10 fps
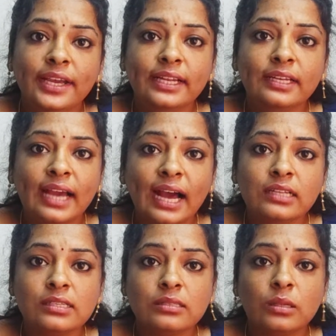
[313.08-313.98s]
in
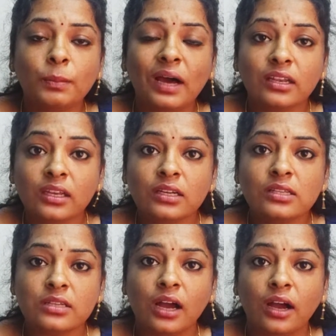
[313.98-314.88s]
gases, the
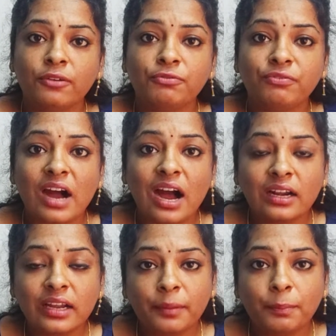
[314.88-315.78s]
particles are
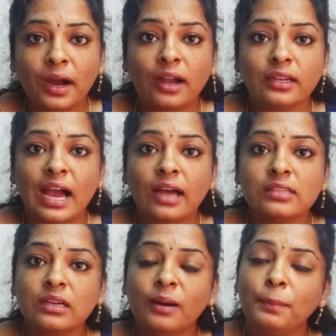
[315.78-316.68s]
far apart as
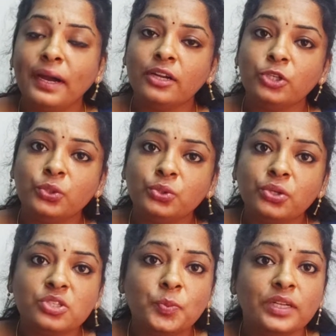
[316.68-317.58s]
compared to
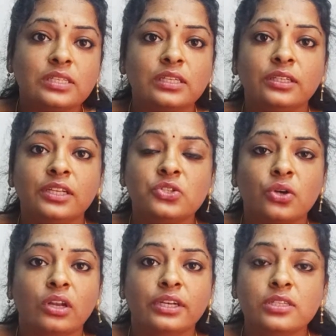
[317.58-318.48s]
those present in
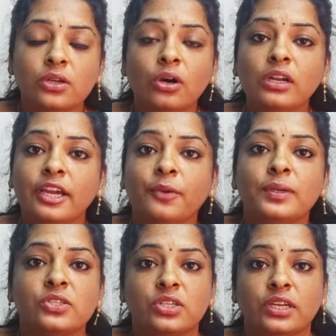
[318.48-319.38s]
solids or liquid
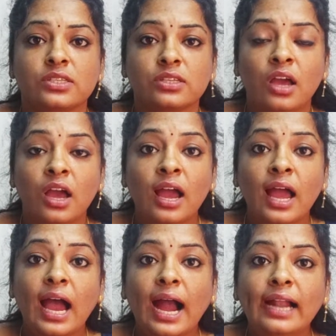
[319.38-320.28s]
states.
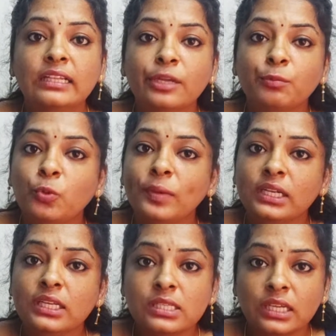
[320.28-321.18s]
And their movement
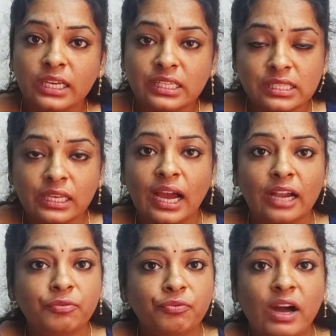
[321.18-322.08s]
is easy
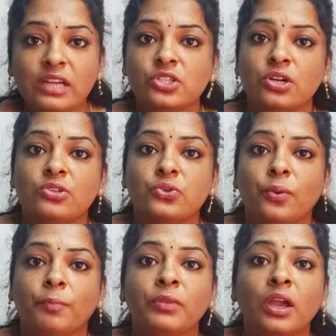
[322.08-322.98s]
and fast
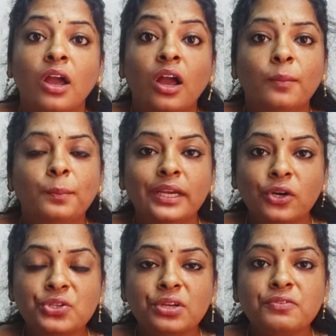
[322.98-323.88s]
also.
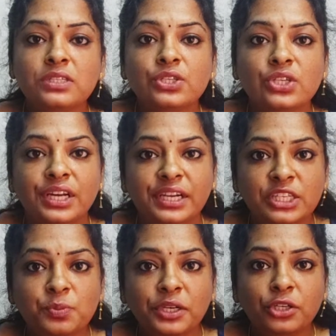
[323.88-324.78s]
Because of such
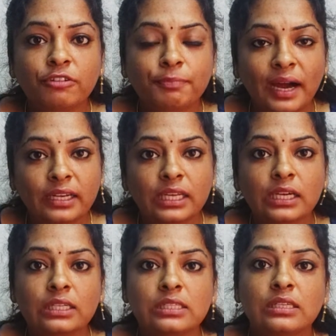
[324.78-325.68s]
arrangement of
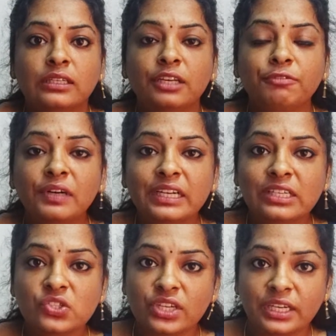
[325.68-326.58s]
particles, different
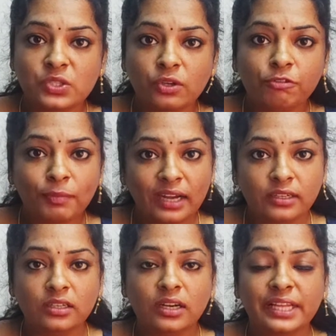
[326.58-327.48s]
states of
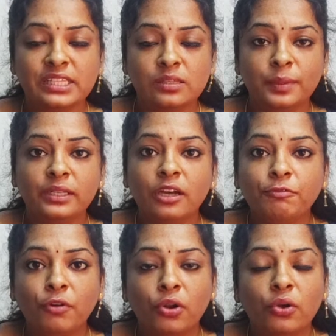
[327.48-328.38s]
matter exhibit the
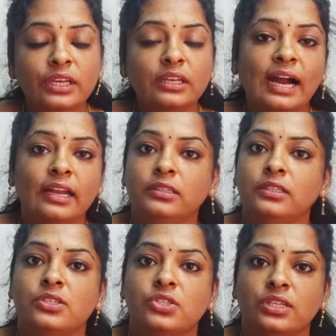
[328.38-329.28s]
following
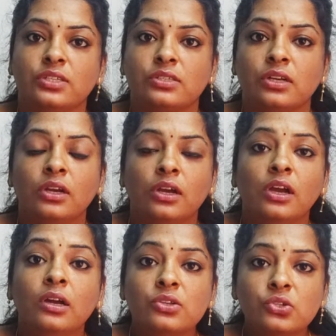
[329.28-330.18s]
characteristics.
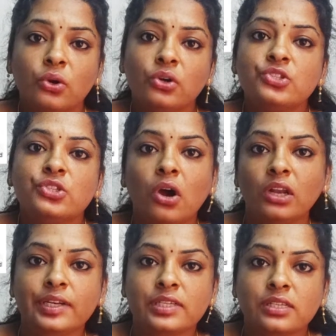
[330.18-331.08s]
So,
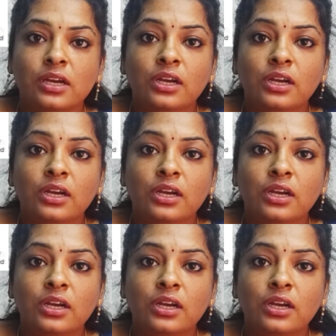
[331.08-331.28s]
solids